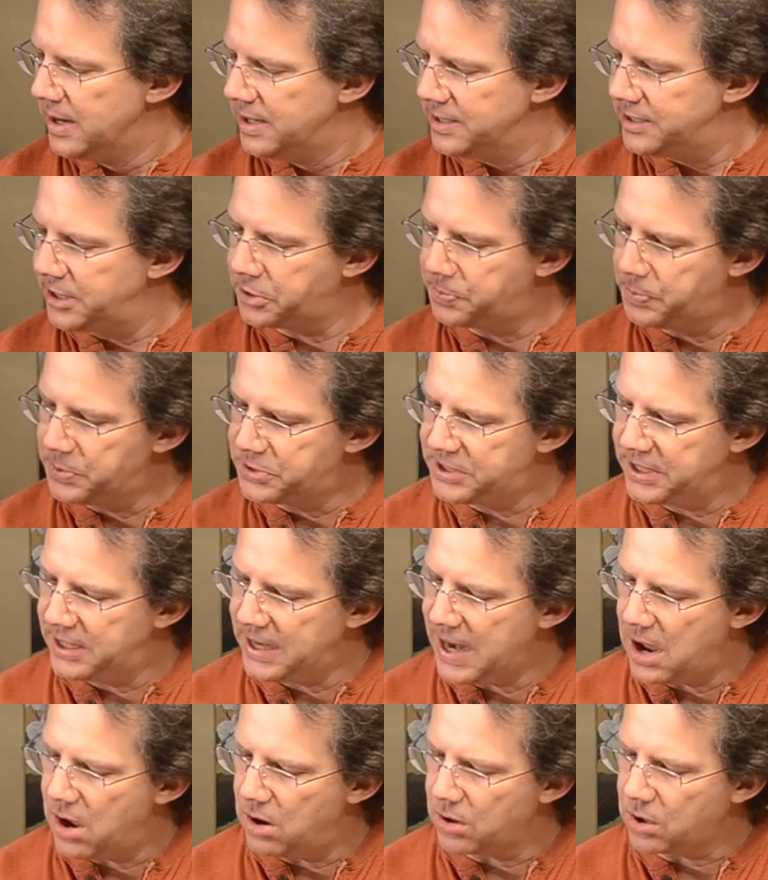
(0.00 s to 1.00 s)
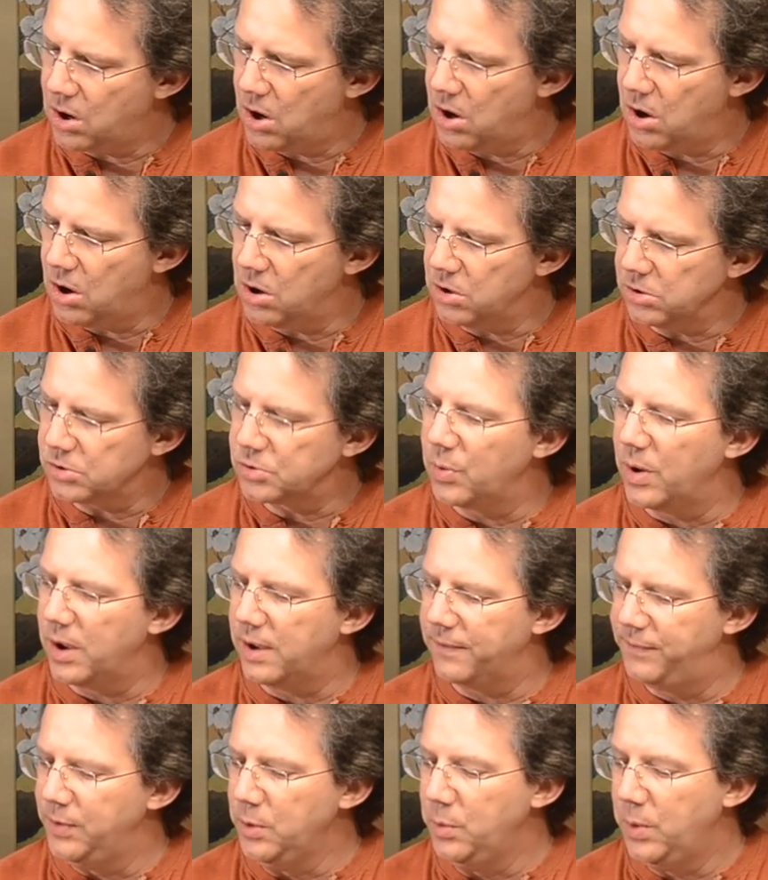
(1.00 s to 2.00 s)
6% alcohol,
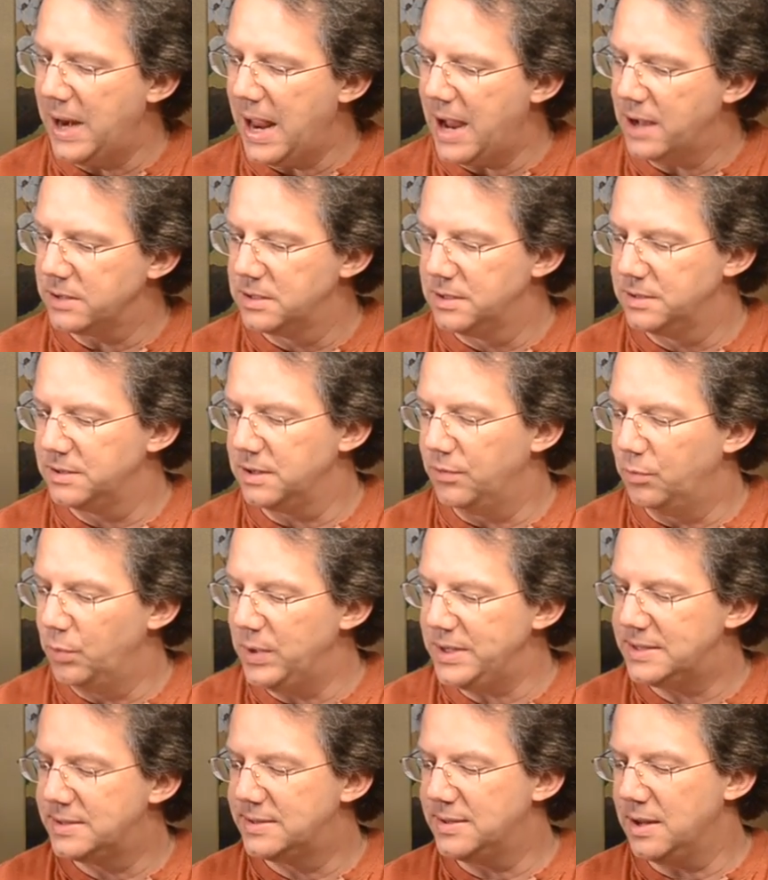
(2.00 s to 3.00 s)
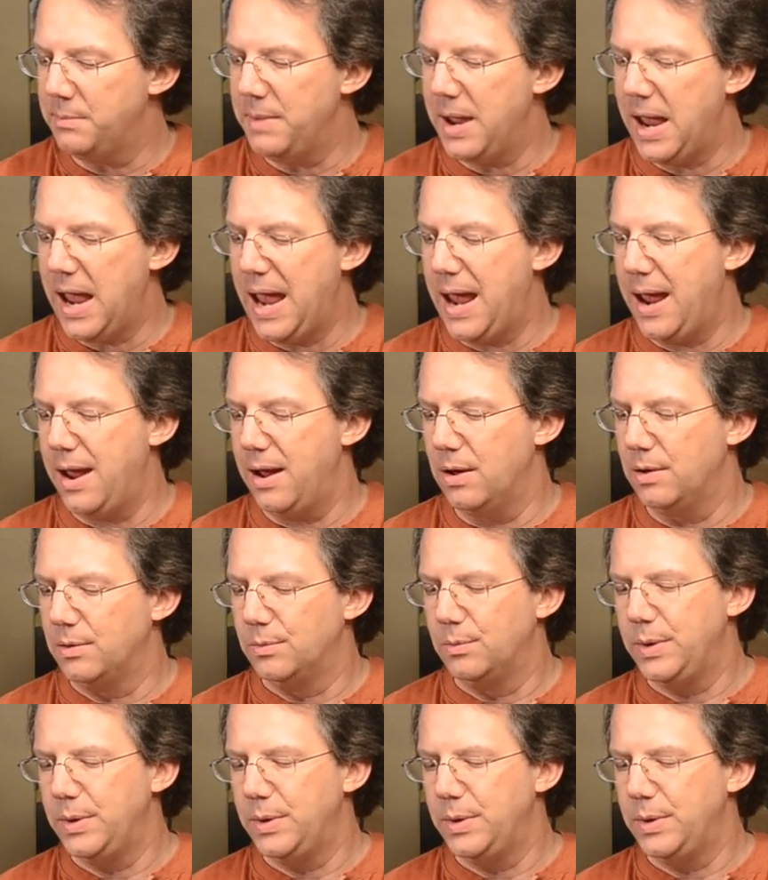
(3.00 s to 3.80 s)
12 fluid ounces of Whitsun Ale,